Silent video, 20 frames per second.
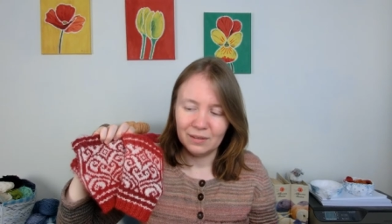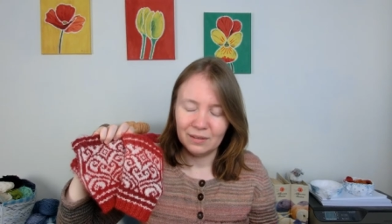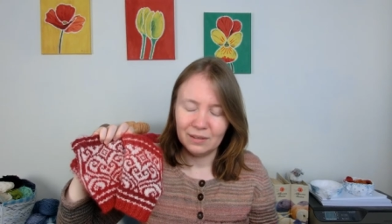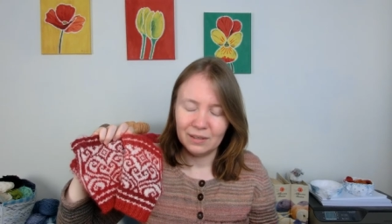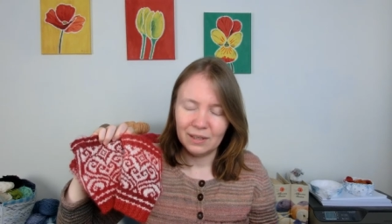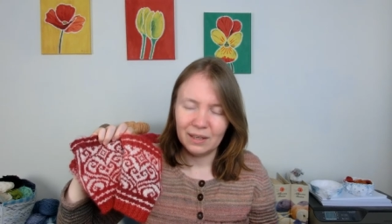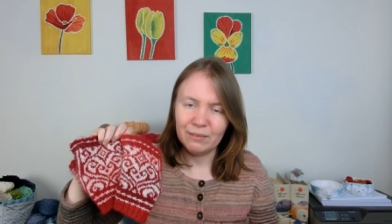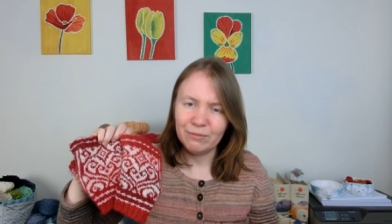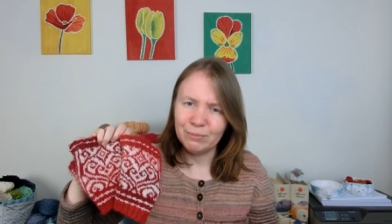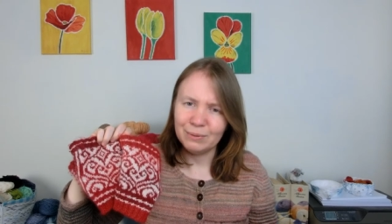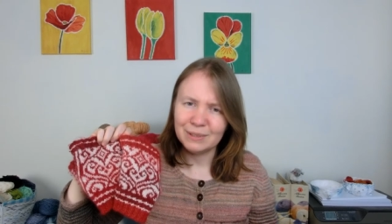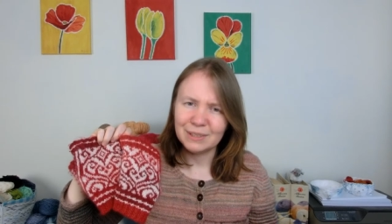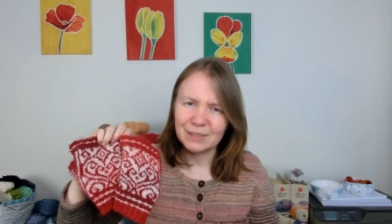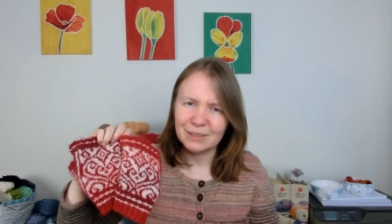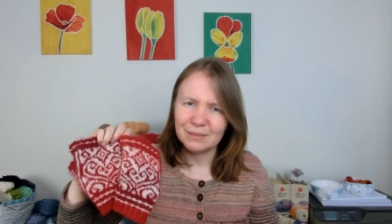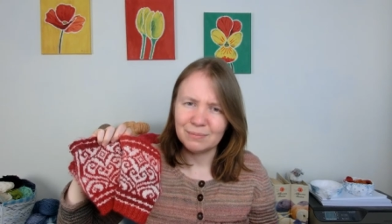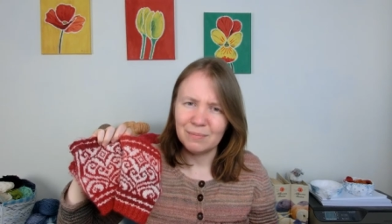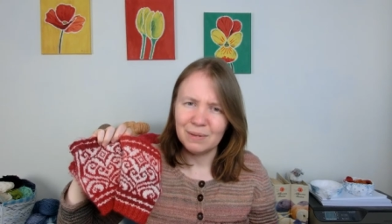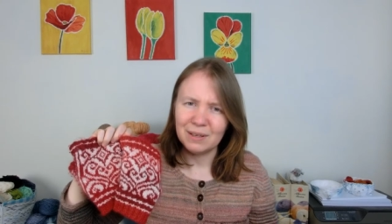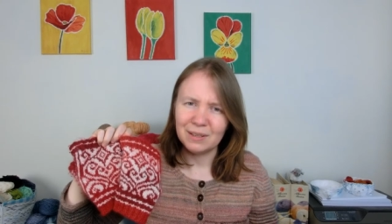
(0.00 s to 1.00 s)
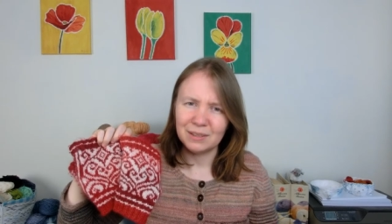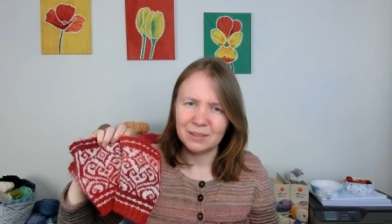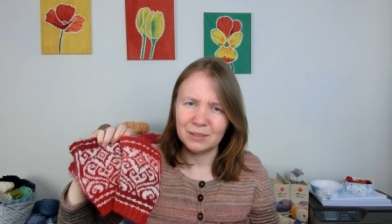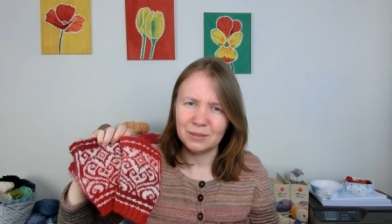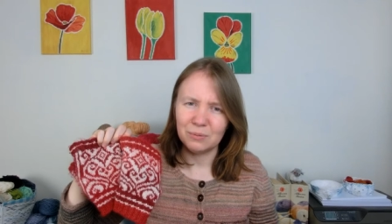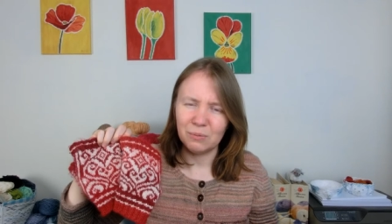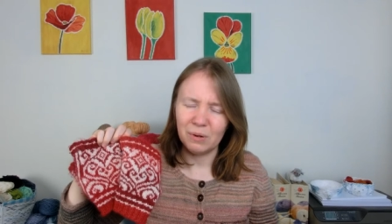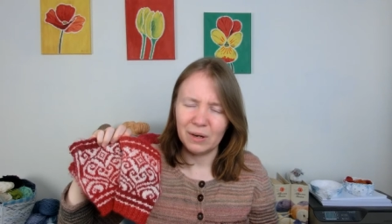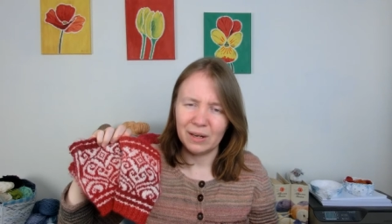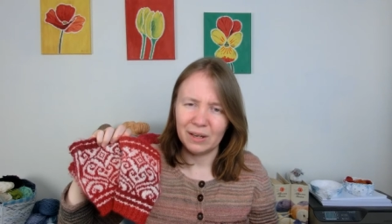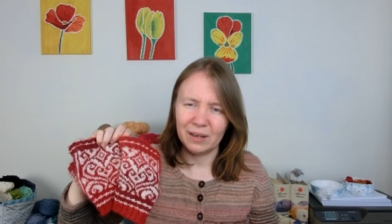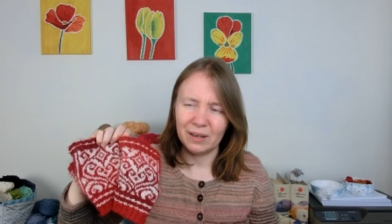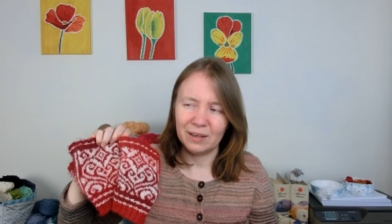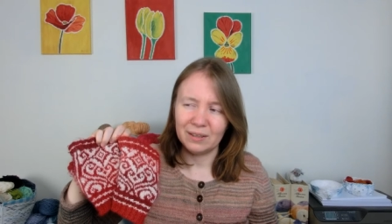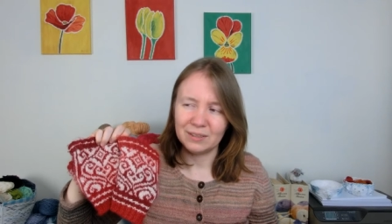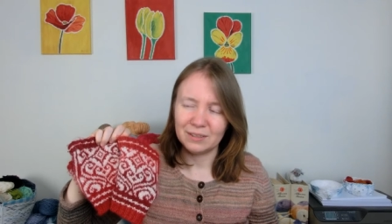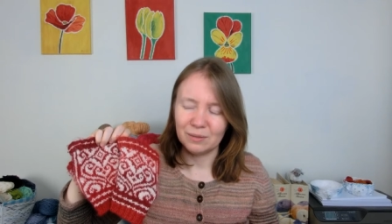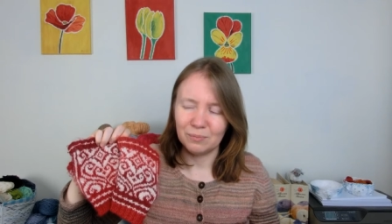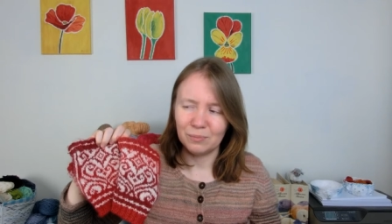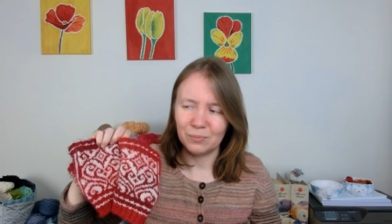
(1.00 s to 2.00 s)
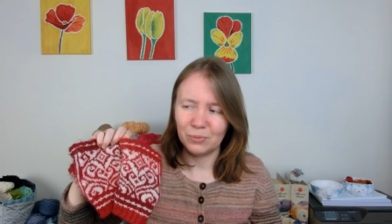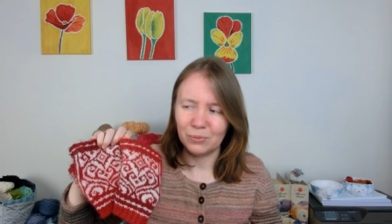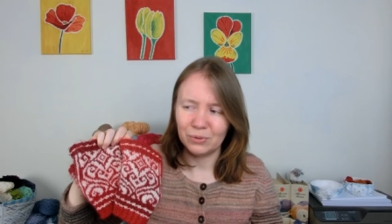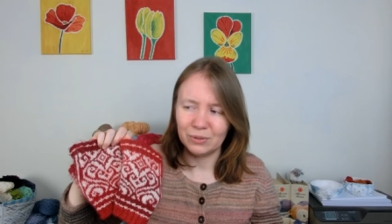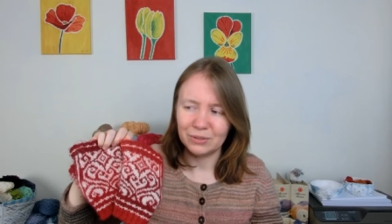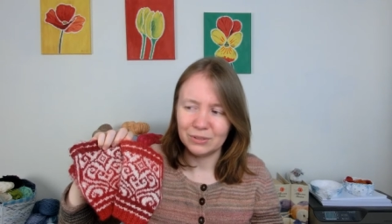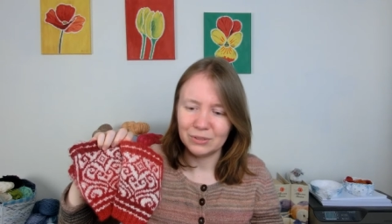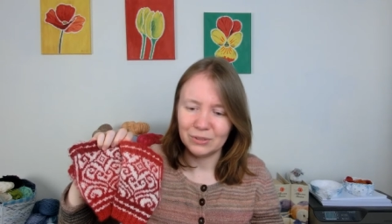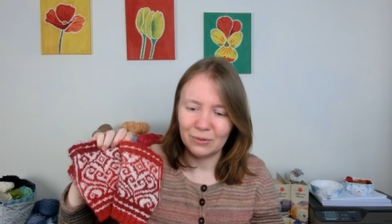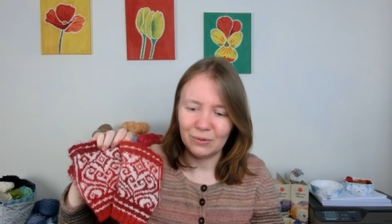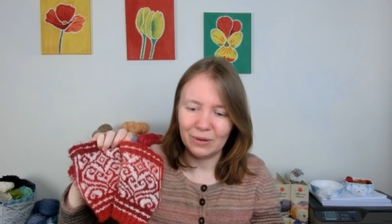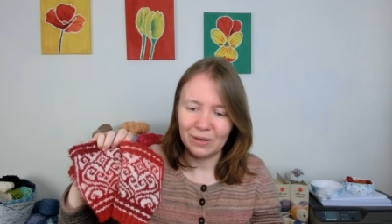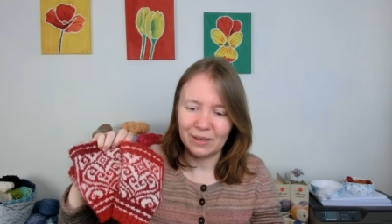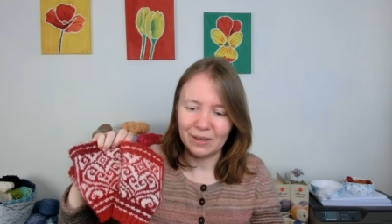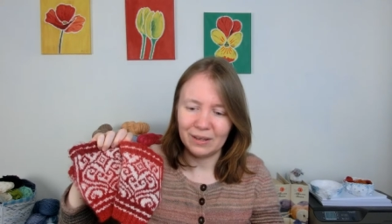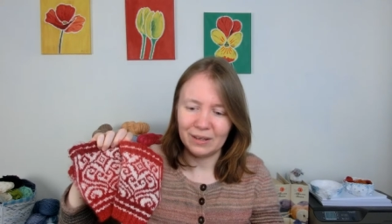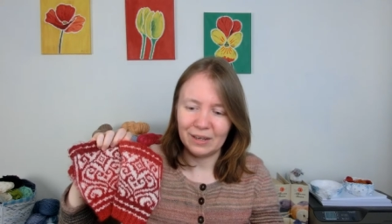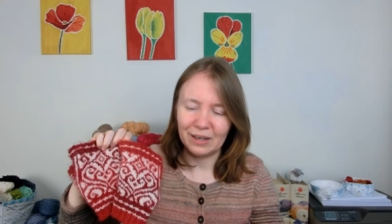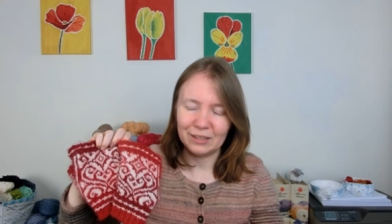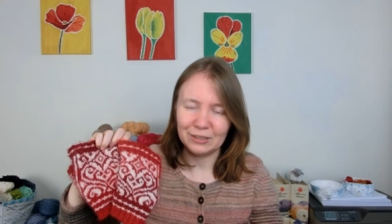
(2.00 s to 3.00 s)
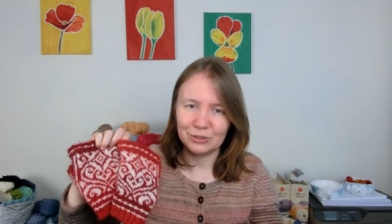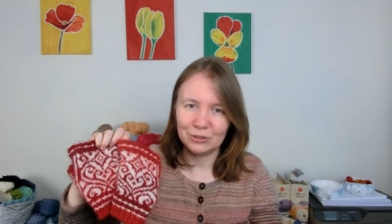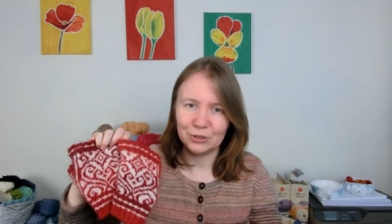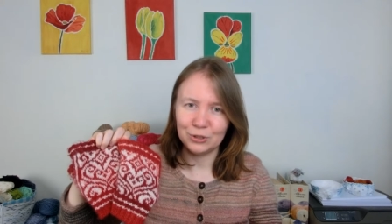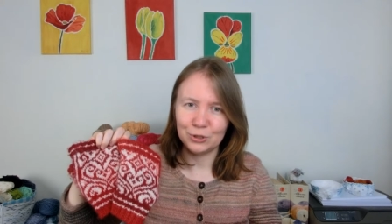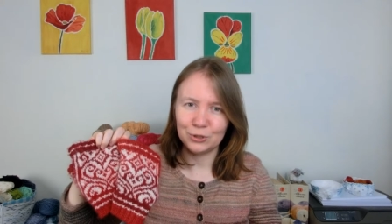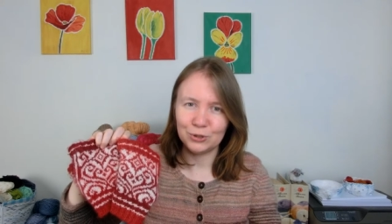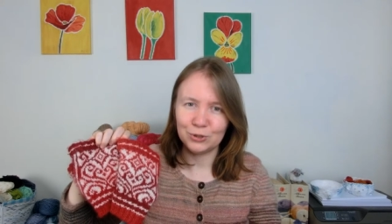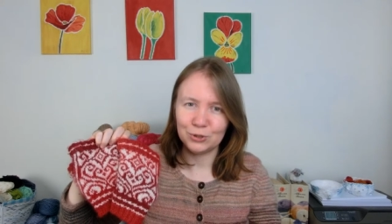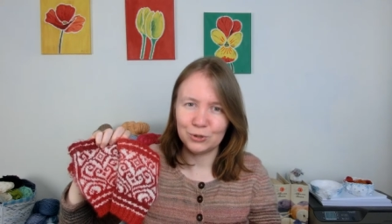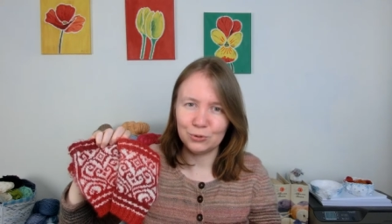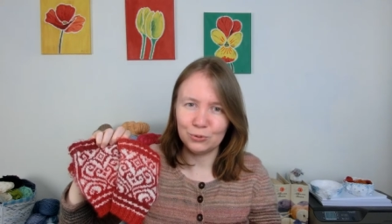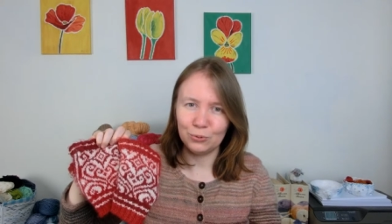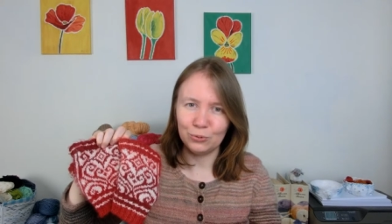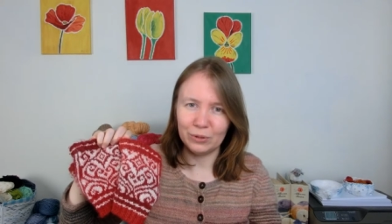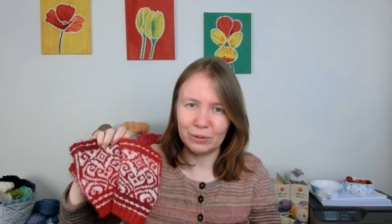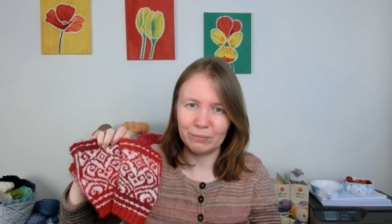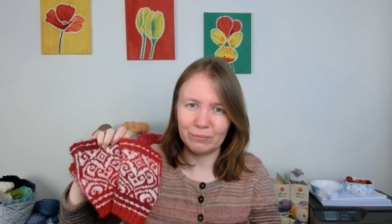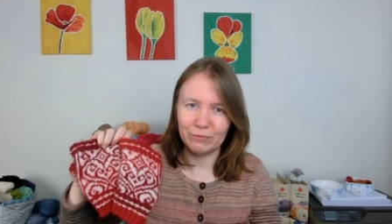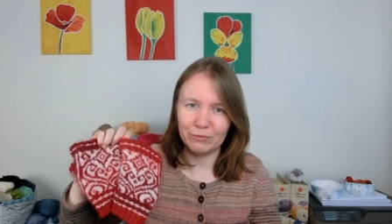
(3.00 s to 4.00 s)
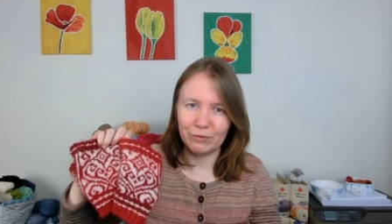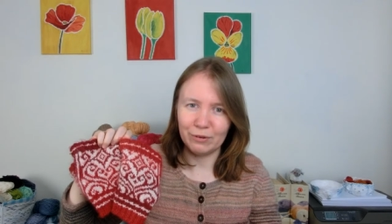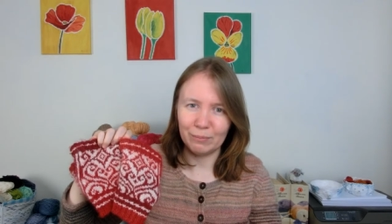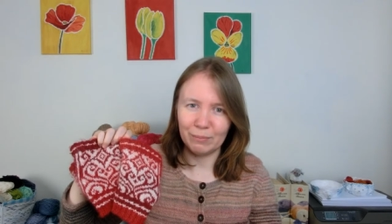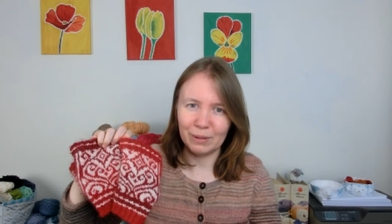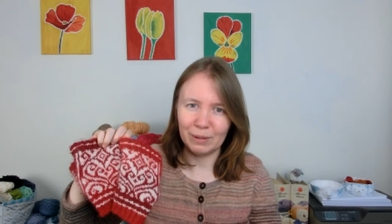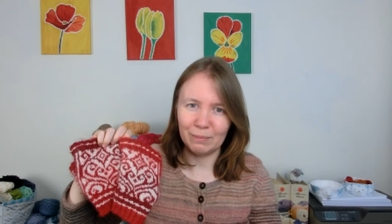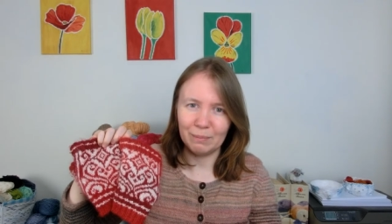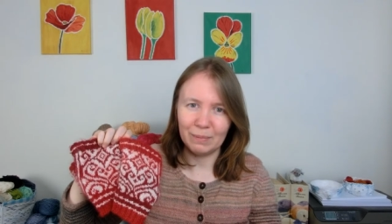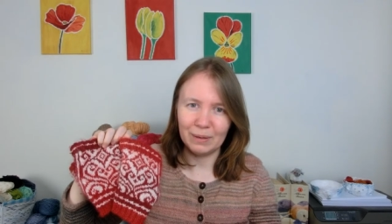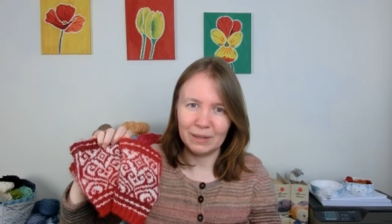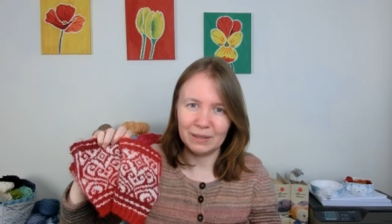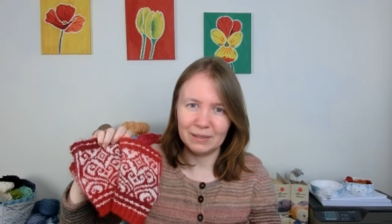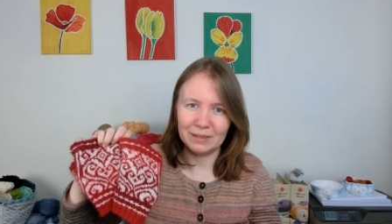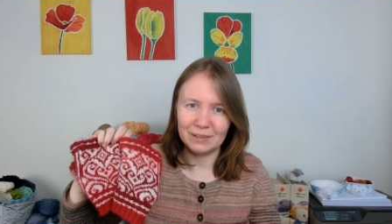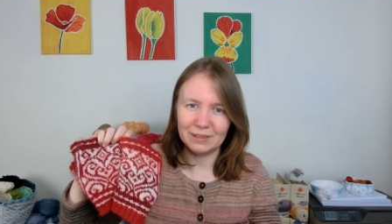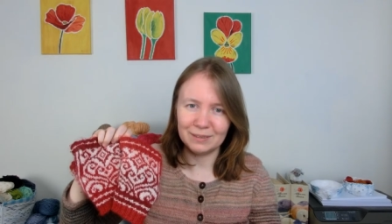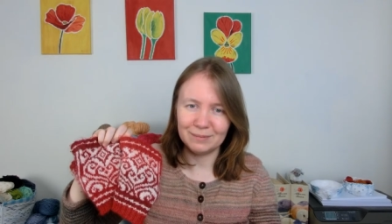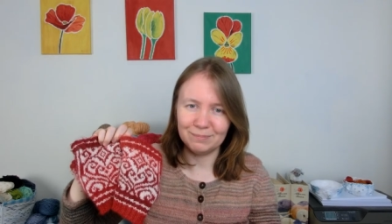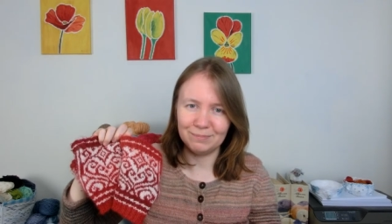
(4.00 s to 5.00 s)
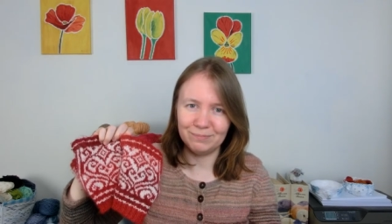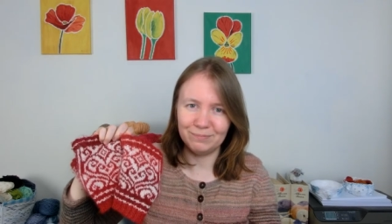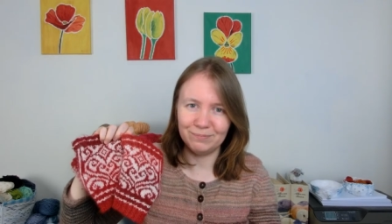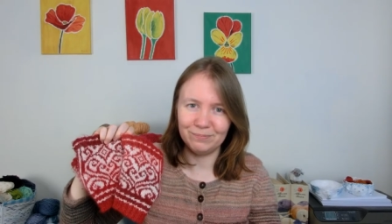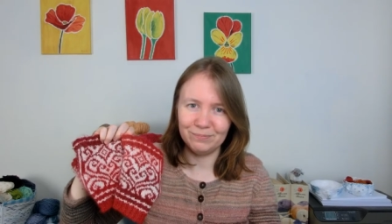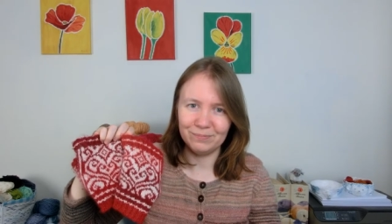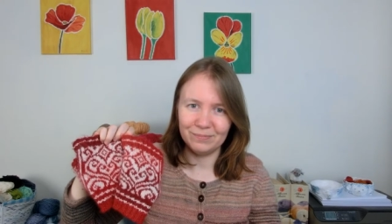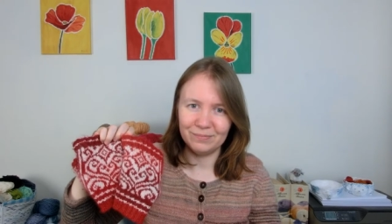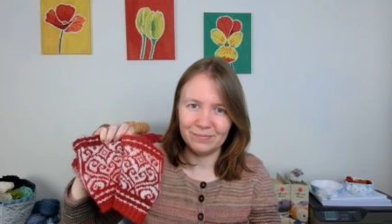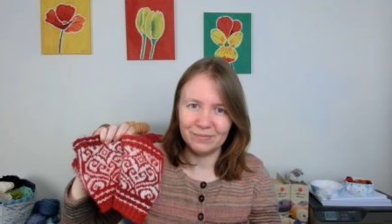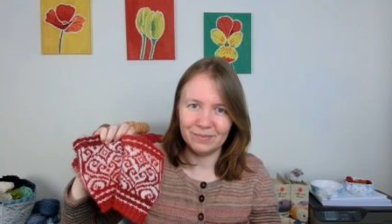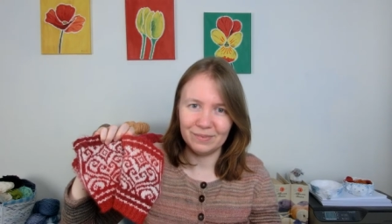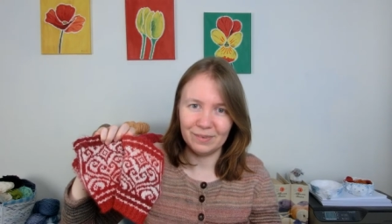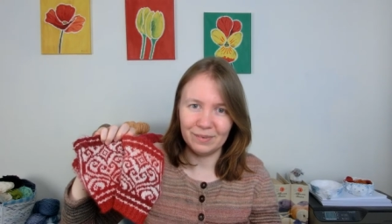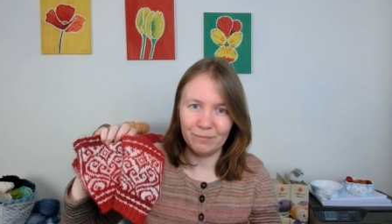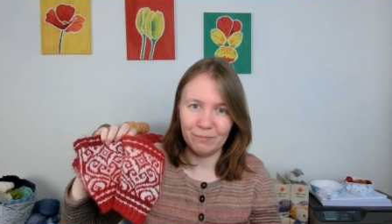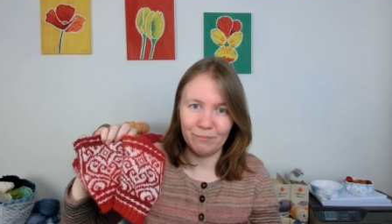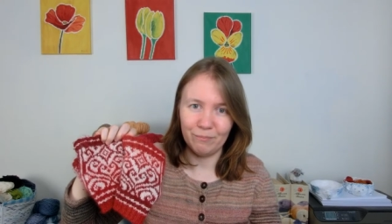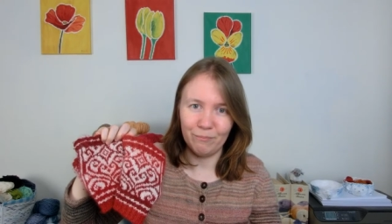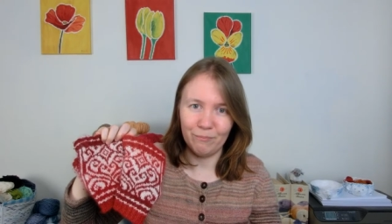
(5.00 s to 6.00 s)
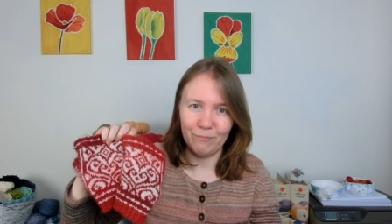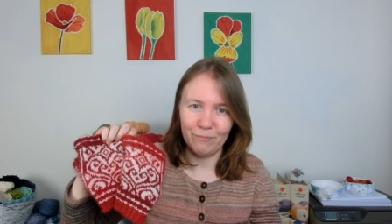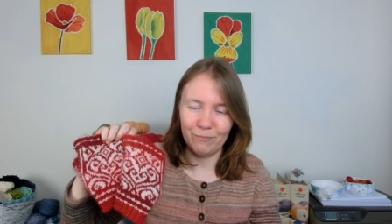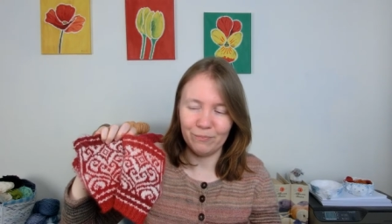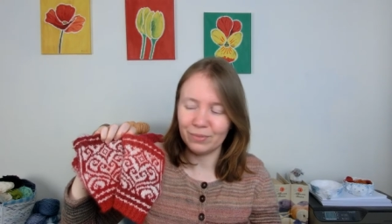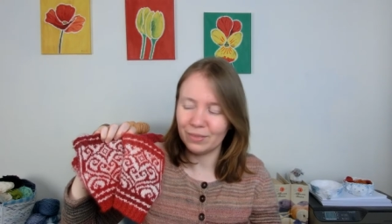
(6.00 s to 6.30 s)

they have been smelling sweaty at some point. So I, I just stole them from him and mm,